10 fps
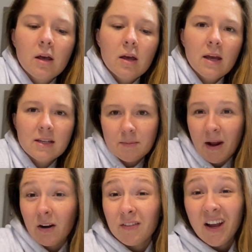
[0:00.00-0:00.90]
It's a
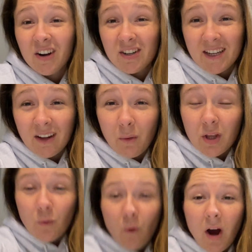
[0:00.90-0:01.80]
matter of like understanding what
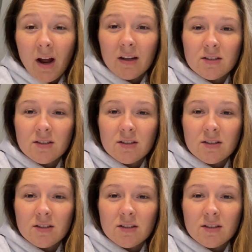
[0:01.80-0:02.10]
you want.